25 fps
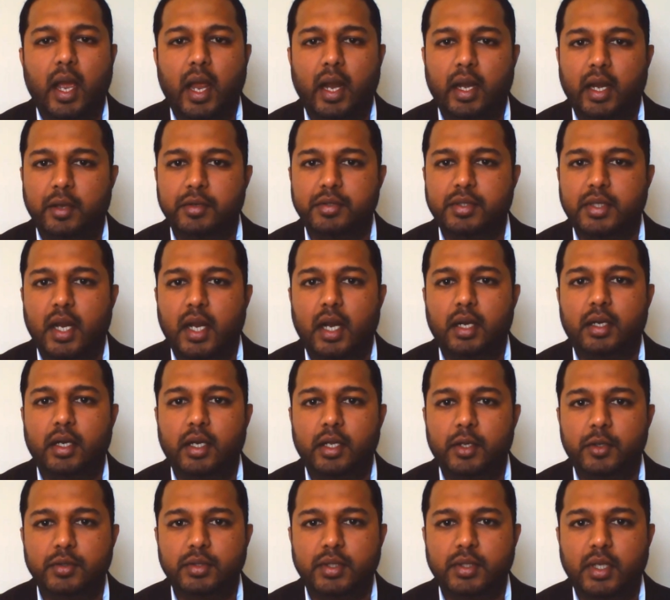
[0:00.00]
and have
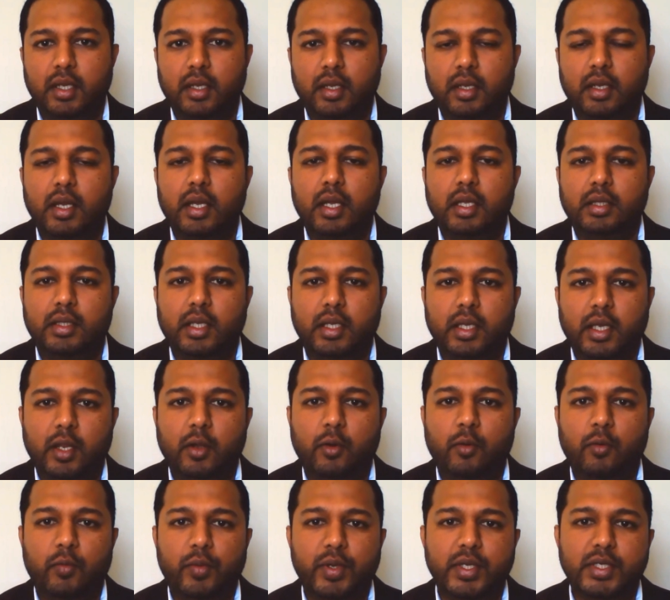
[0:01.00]
started using the
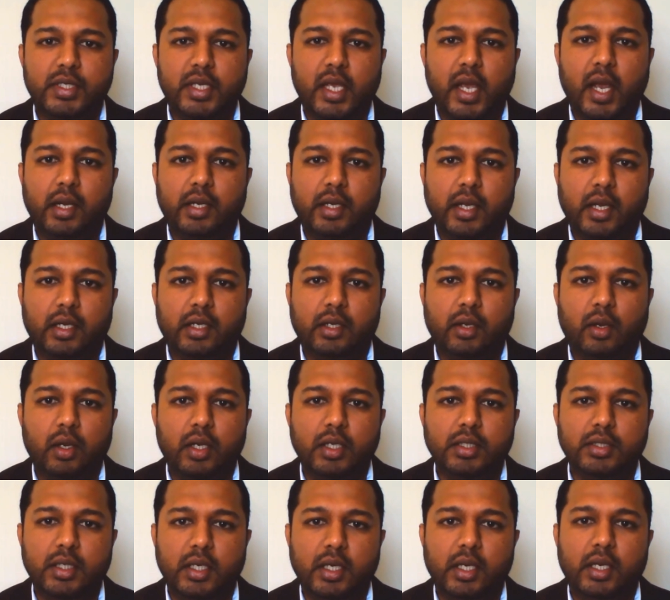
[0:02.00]
new VCI
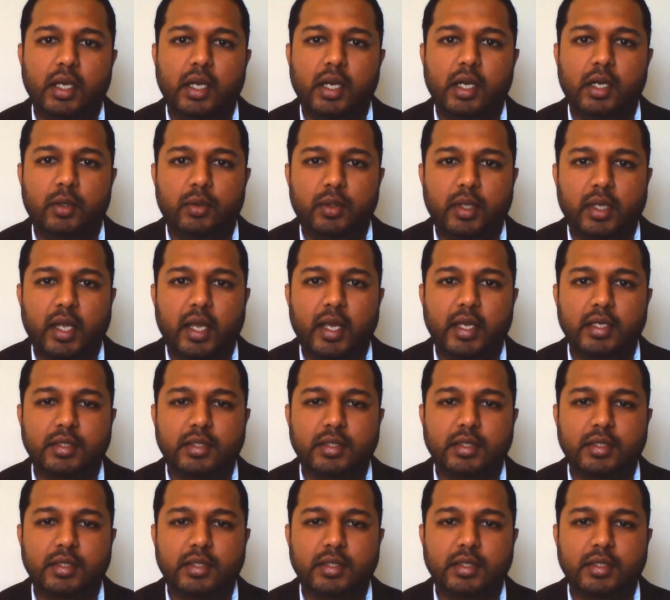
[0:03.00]
technology into the